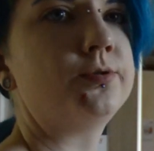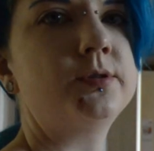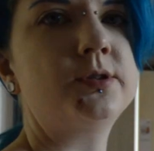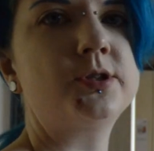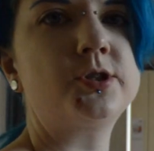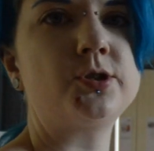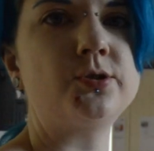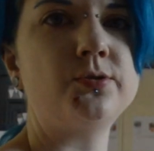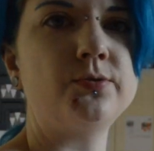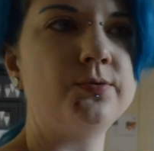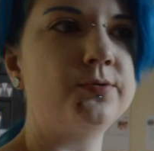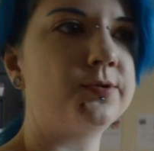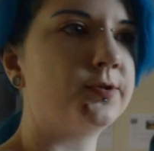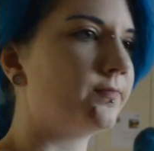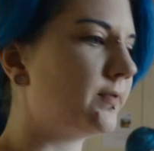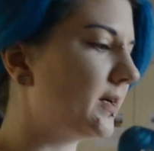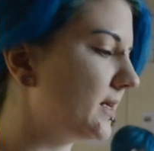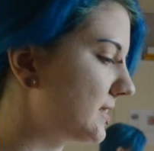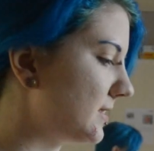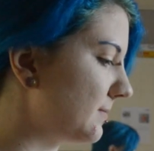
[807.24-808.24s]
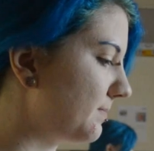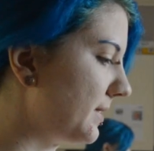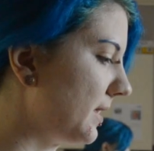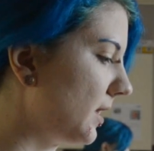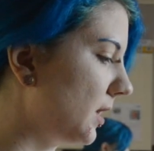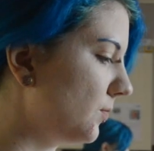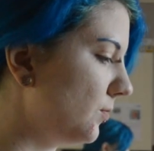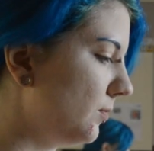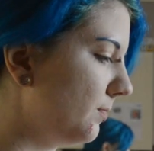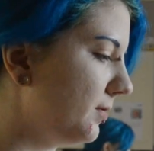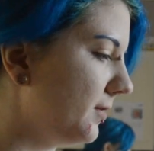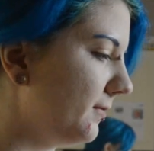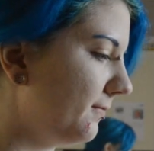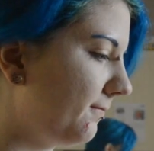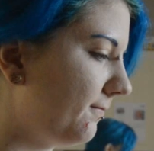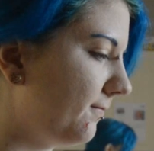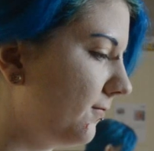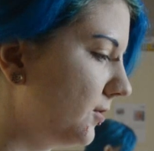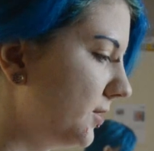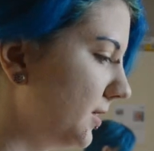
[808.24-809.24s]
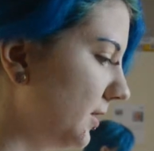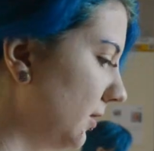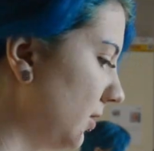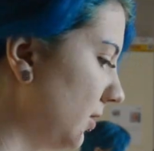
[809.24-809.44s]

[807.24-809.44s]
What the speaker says: to the recipe, I will put foil